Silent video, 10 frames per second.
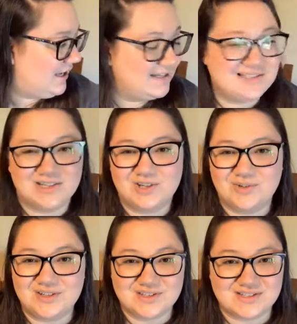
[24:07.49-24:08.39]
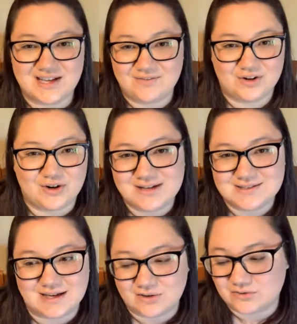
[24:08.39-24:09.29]
And so it's just kind of a great
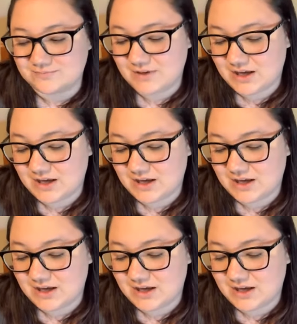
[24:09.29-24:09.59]
cycle.